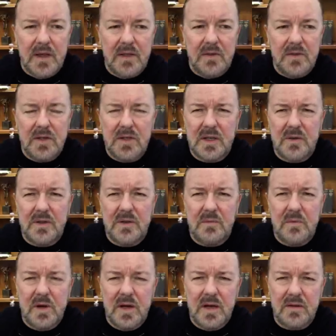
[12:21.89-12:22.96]
you're just going to
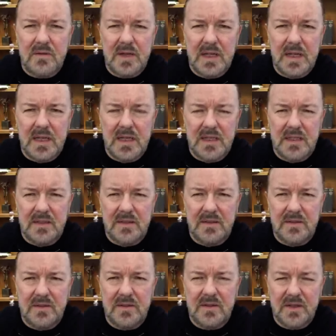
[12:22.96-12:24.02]
work, really. You
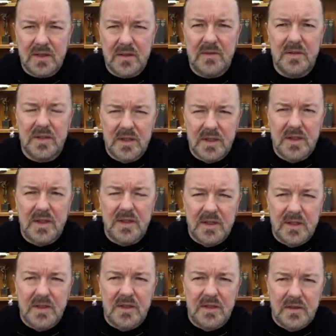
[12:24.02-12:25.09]
just got to go,
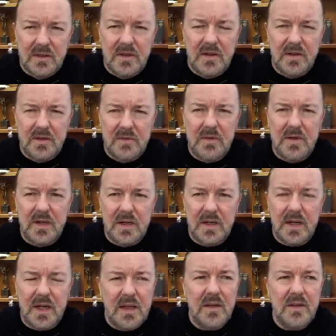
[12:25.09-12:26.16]
you're going to work.
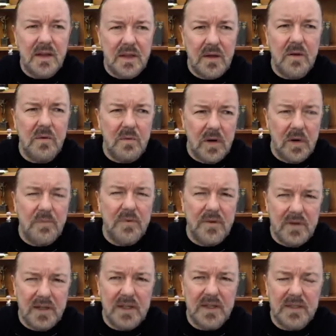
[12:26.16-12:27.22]
And you think, oh, what a
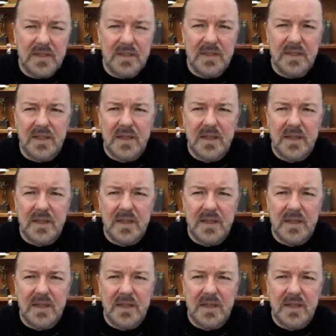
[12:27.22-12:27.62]
privilege.